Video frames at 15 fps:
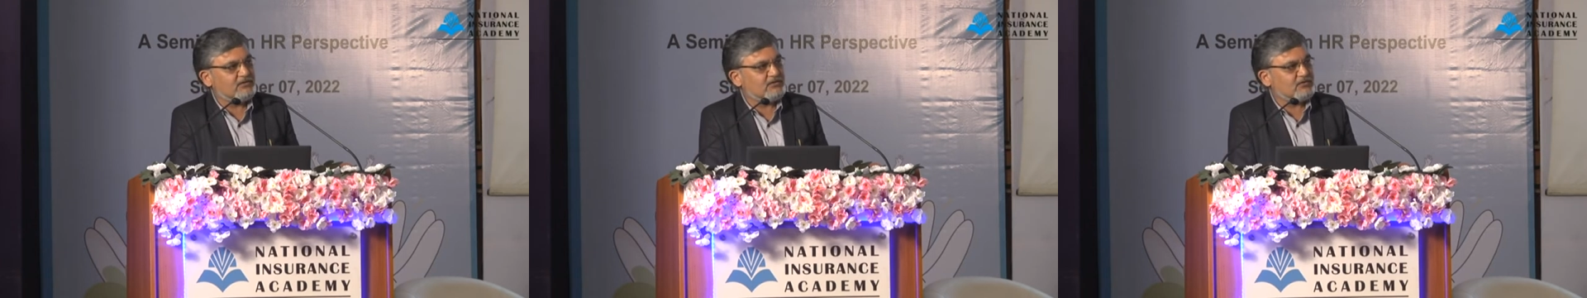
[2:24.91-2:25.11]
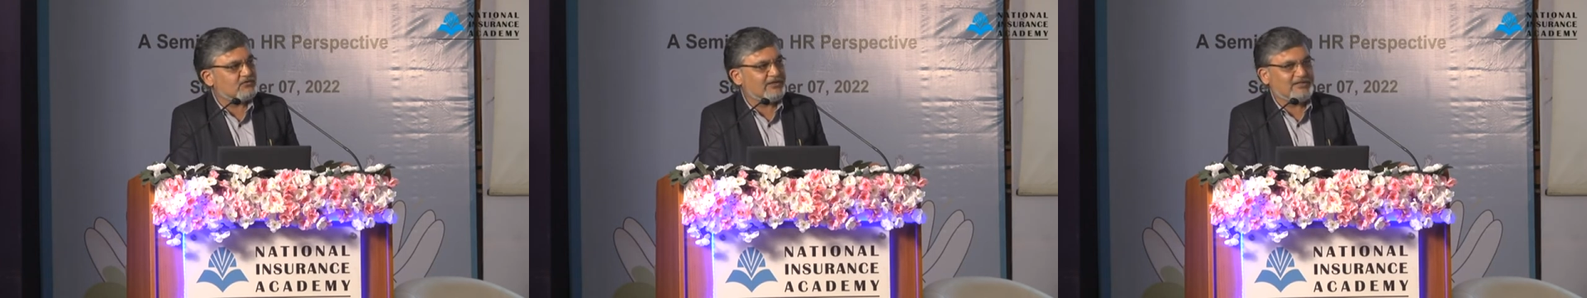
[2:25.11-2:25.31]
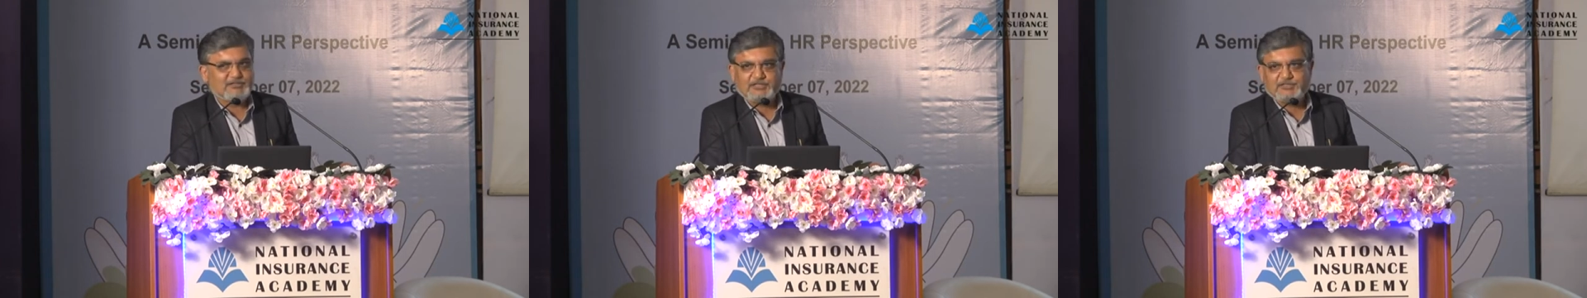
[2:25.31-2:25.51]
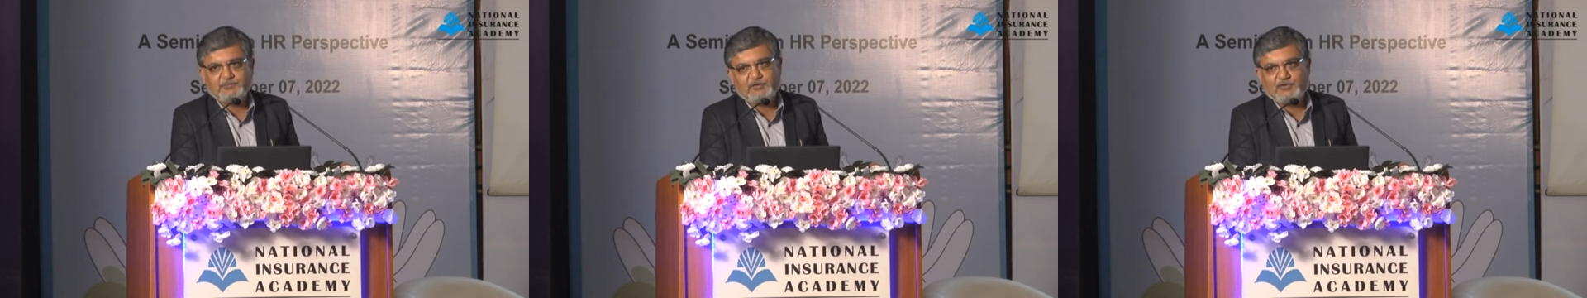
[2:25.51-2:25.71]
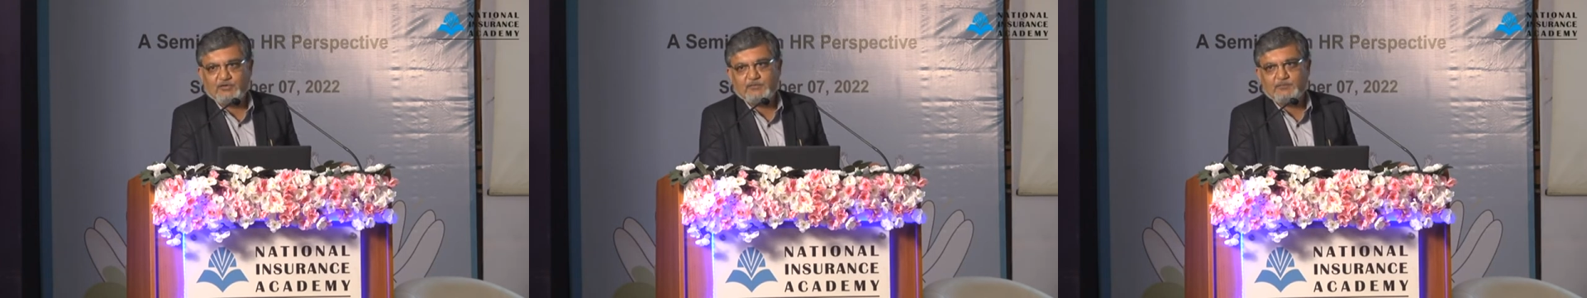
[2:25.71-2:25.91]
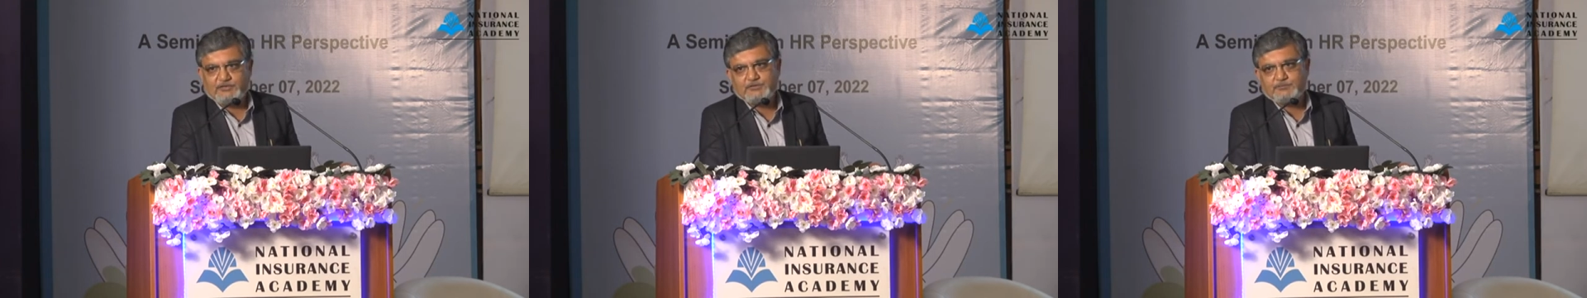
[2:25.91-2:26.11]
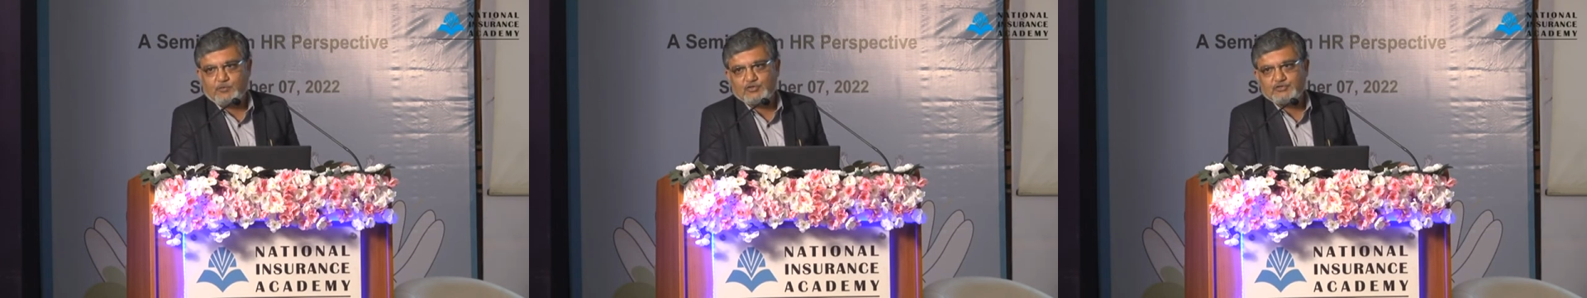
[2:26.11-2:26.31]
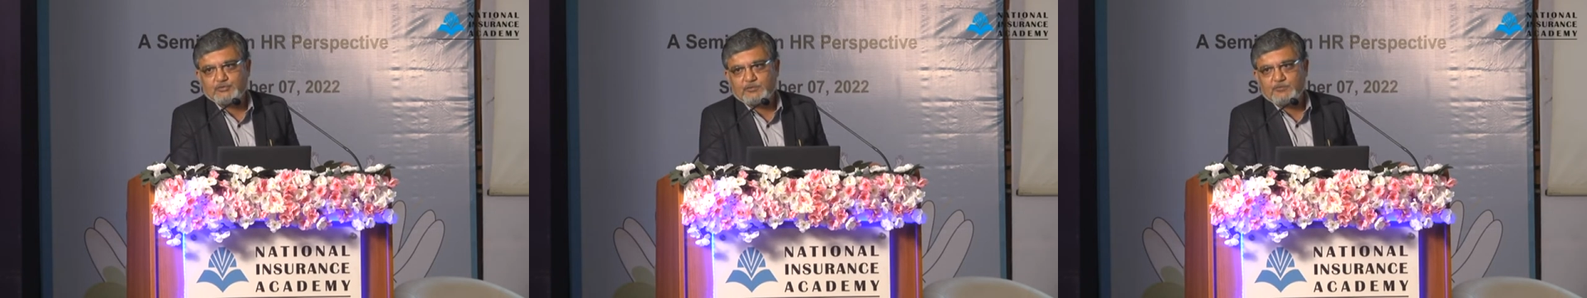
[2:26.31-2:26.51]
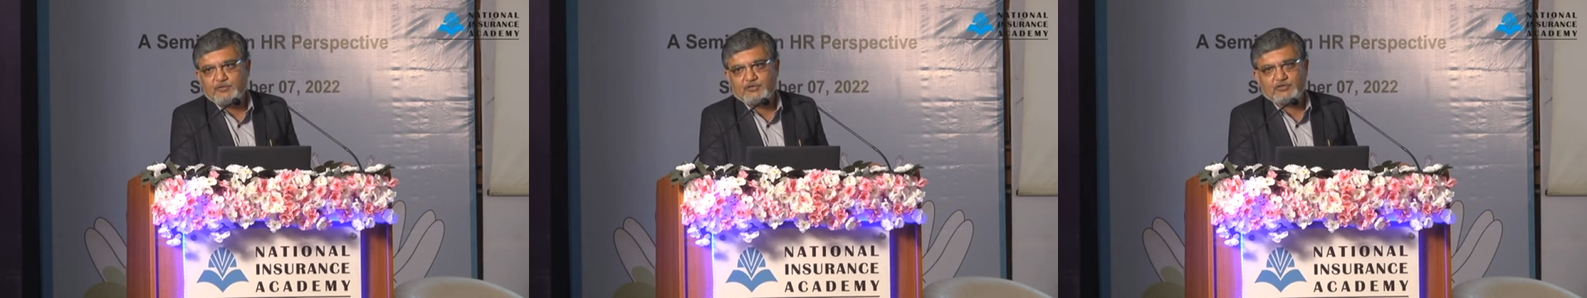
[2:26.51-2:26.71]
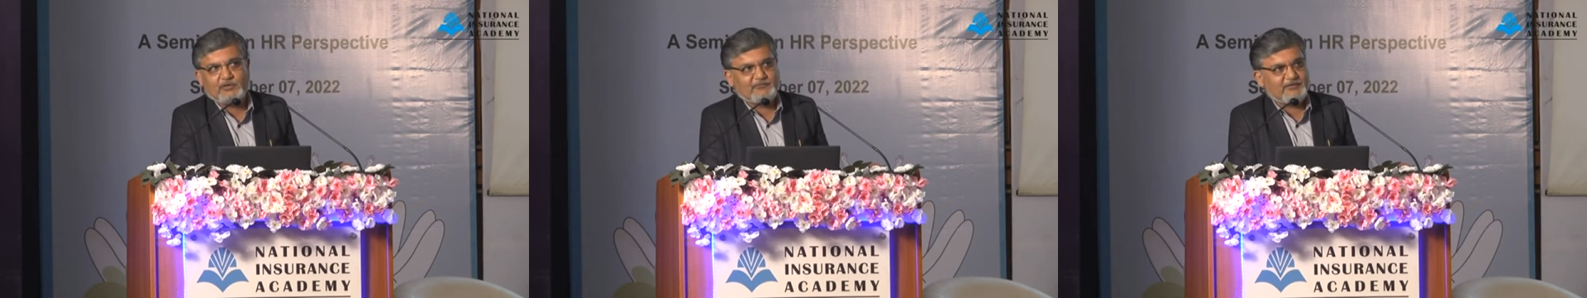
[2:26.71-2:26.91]
So it is just because it is possible
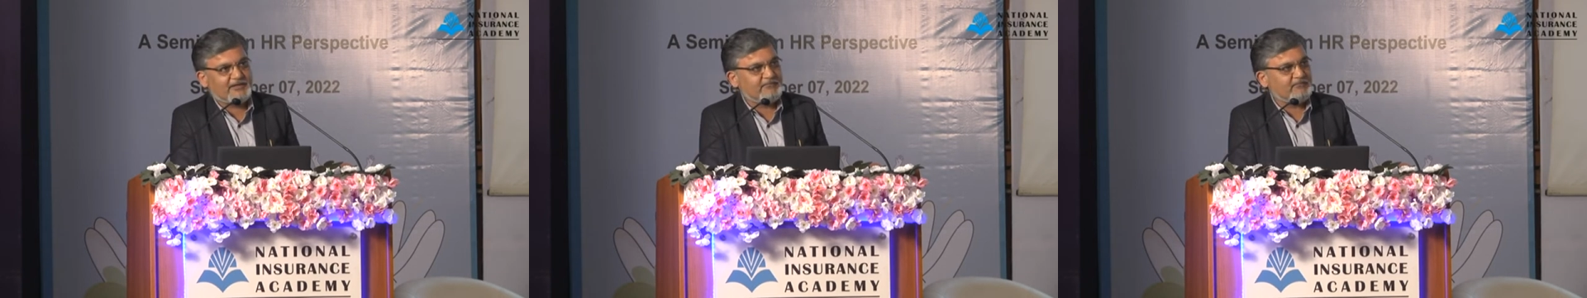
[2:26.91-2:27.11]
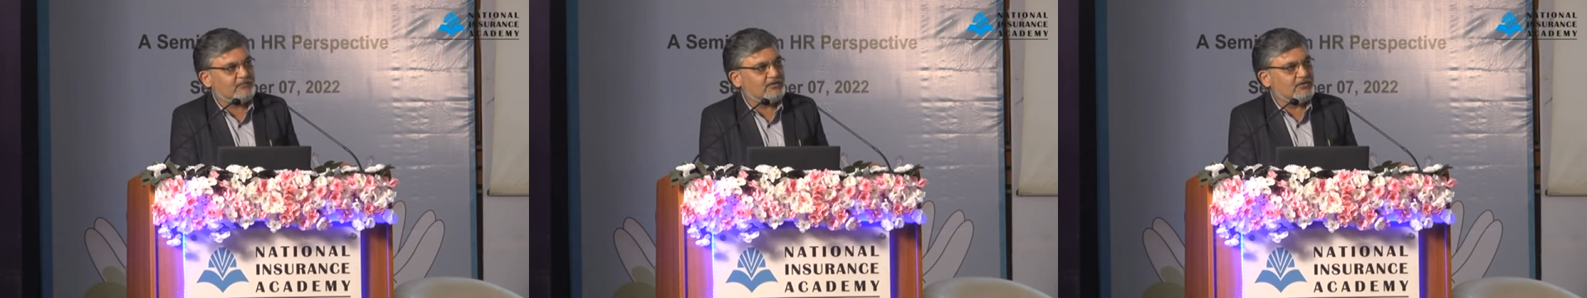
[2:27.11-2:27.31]
because of them.